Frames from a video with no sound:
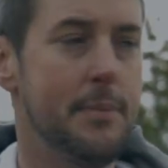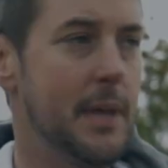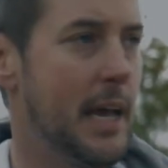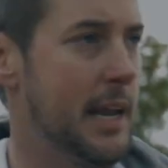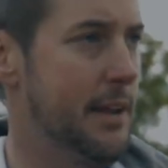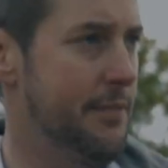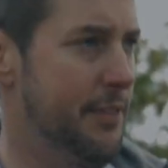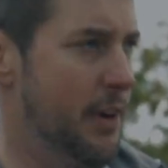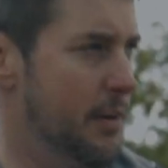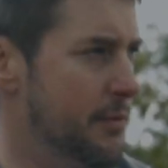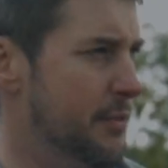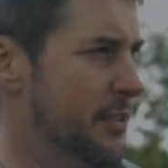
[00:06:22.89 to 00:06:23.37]

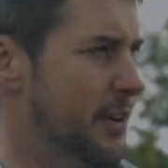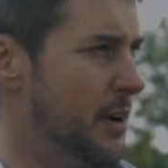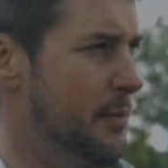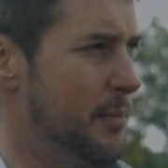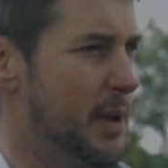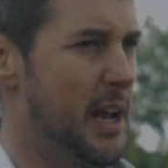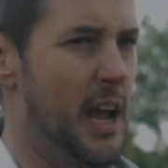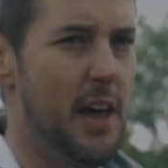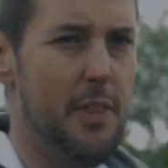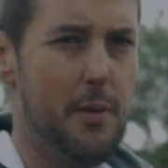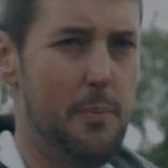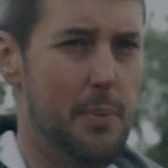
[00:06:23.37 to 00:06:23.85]
And if I'm
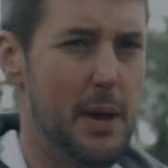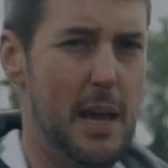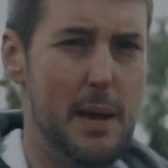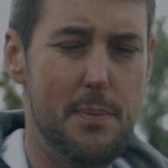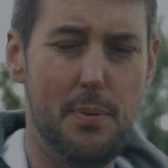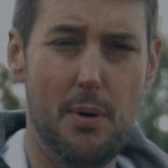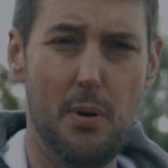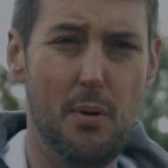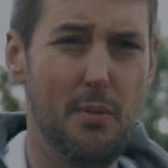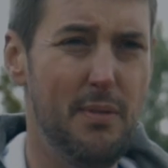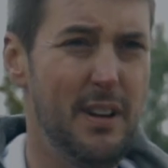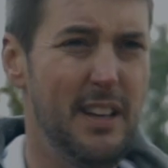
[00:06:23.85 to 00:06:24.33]
filming other
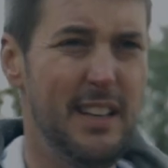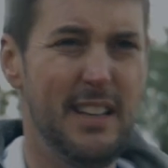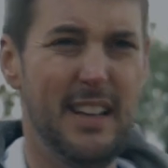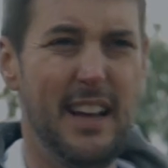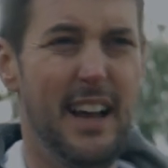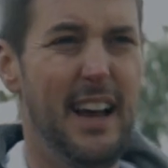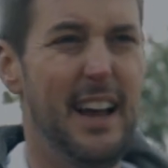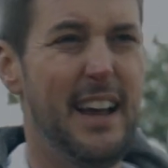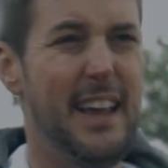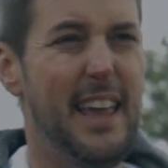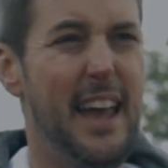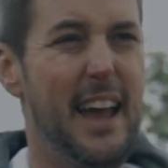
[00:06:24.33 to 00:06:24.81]
people,
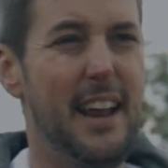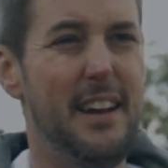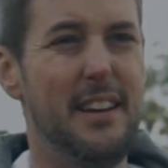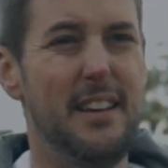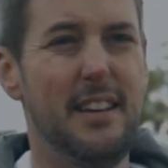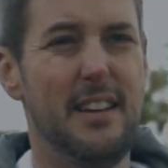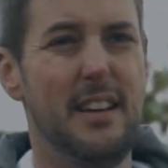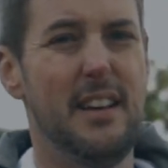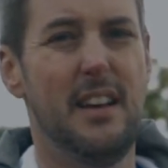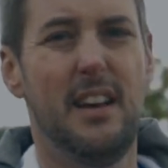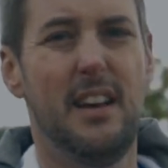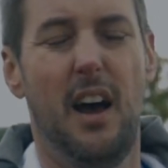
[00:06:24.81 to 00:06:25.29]
again,
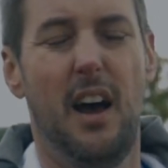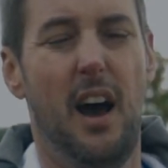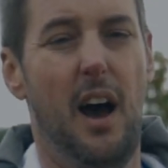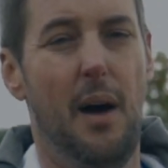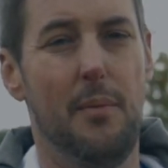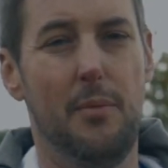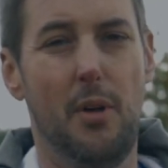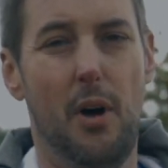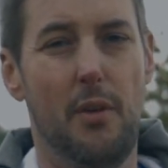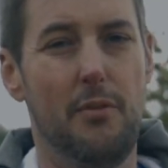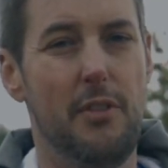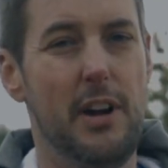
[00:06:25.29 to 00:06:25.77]

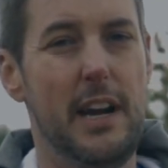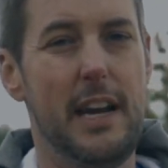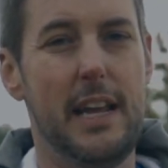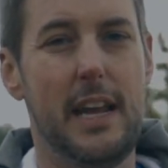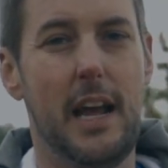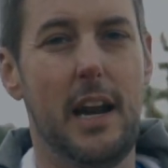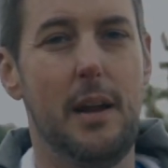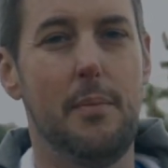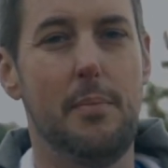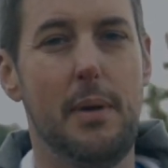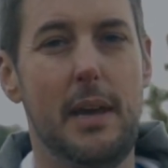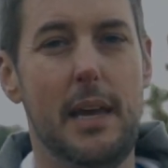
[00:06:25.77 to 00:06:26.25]
I'm not really
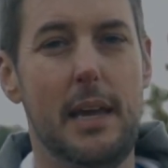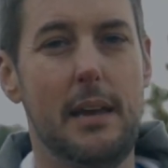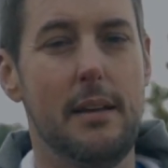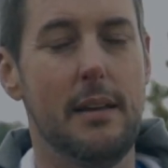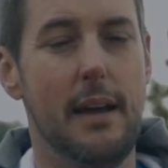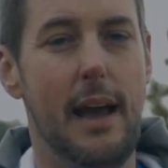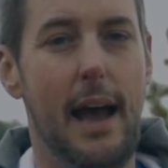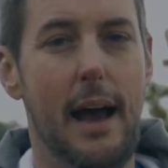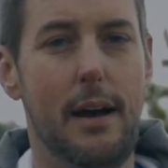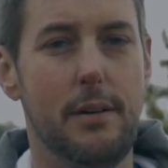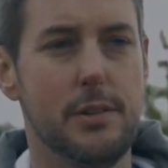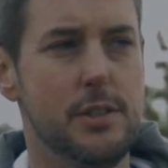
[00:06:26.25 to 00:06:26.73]
going to be
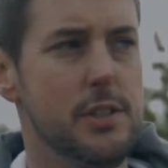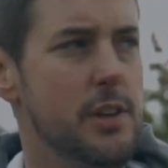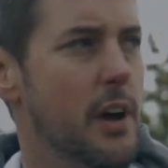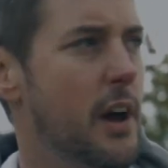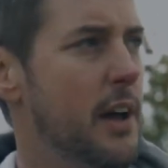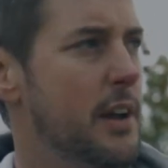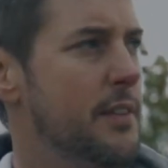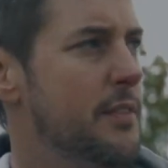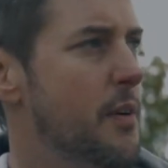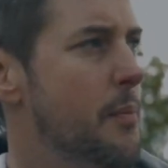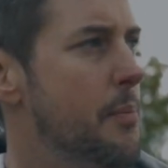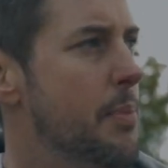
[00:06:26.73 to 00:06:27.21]

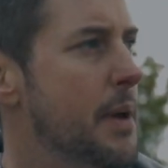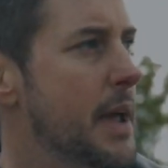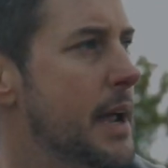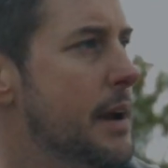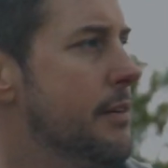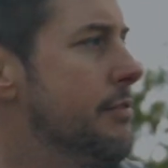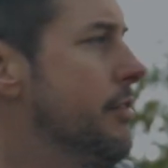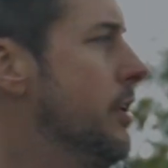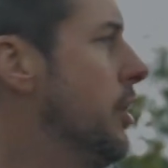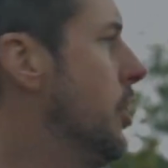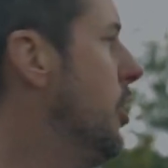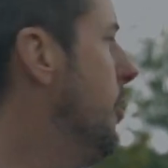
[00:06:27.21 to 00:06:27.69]
outside of a
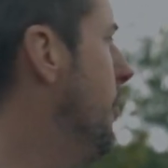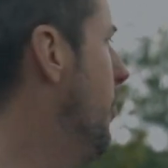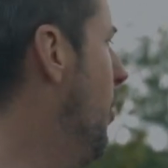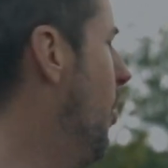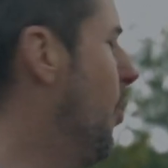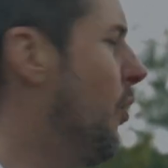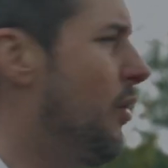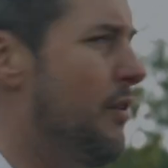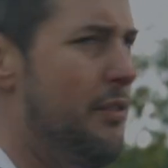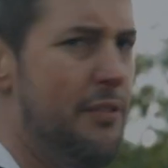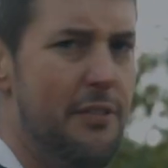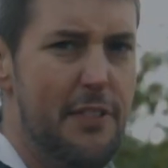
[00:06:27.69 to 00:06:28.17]
big room
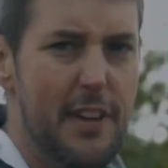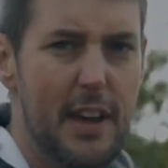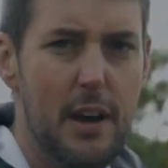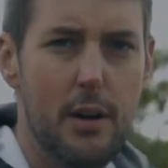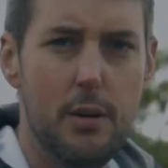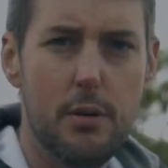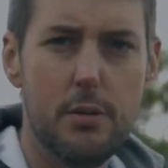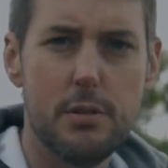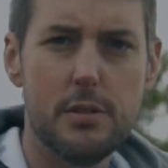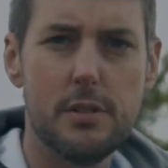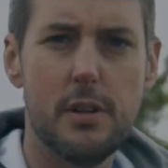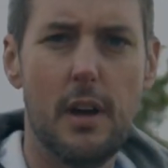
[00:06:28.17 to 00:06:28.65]
or a
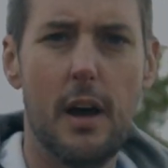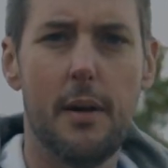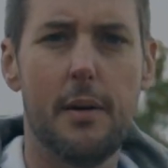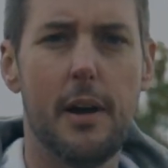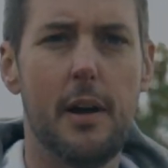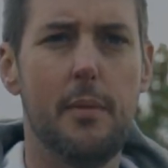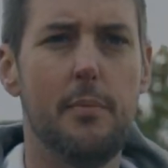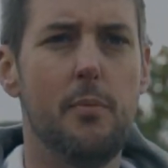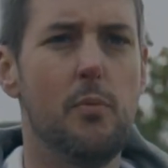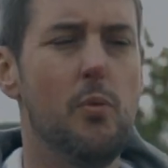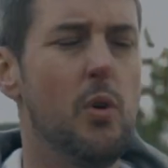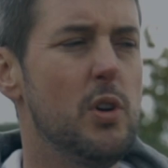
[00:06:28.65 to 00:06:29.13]
field. I'm
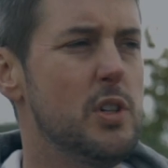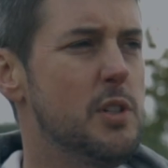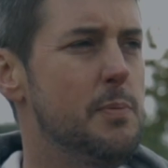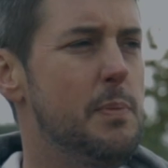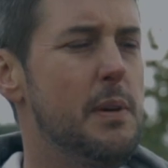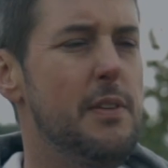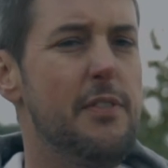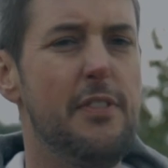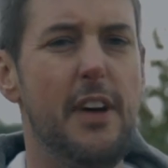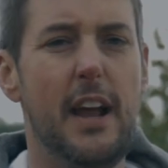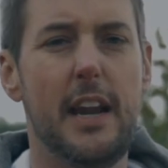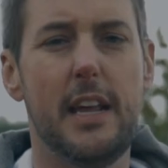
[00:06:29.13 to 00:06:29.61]
going to want to
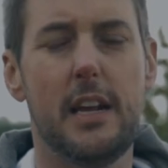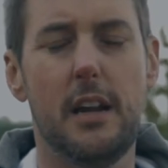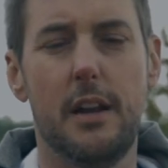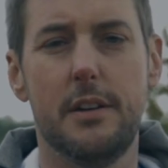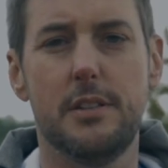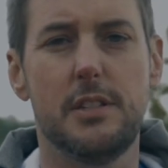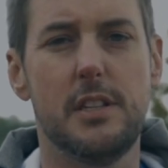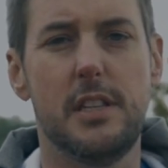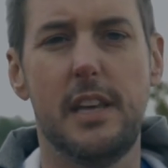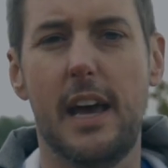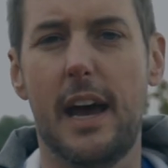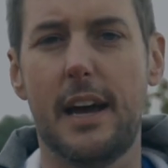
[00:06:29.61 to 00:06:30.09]
be fairly
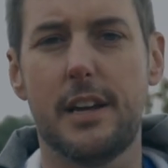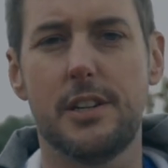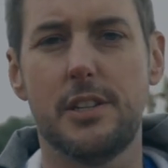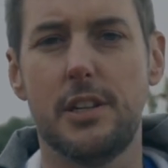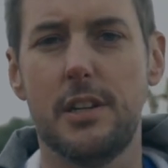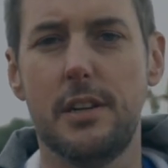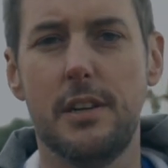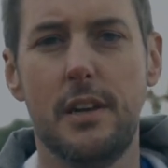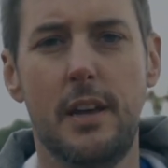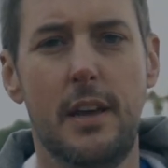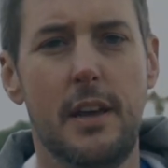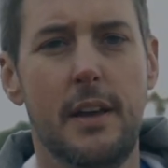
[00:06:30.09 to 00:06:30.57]
close to the
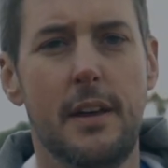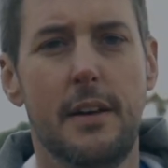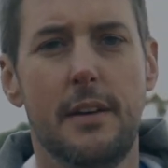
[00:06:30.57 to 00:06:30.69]
action.